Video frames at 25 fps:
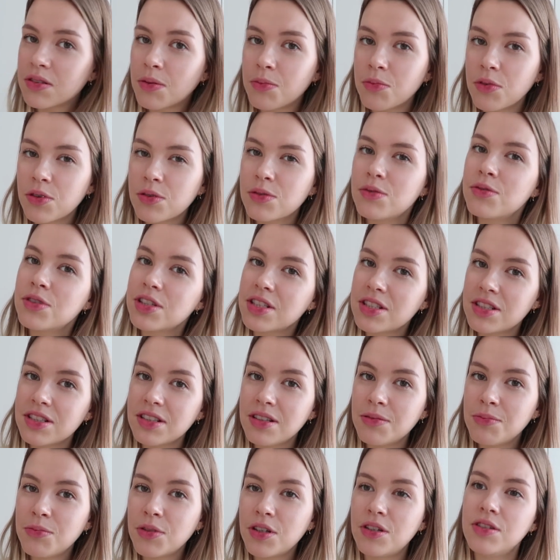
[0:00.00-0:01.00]
someone
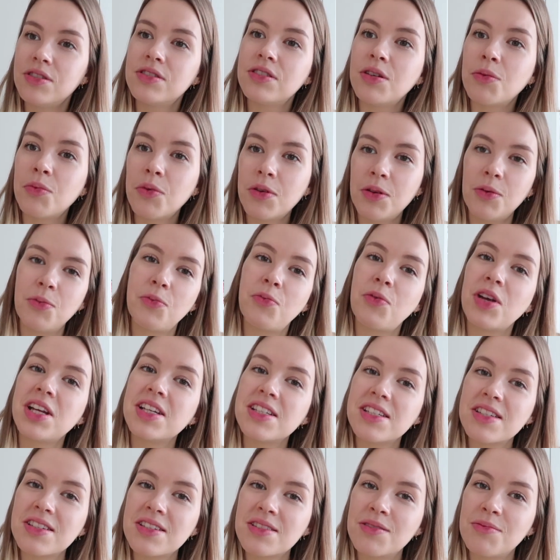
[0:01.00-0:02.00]
Christian because I want to
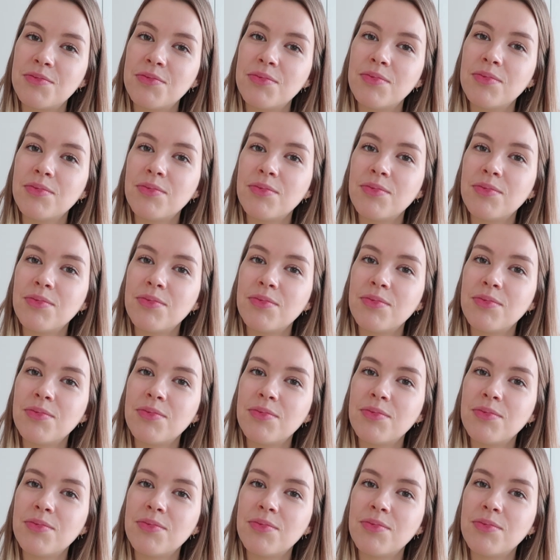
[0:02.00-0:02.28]
raise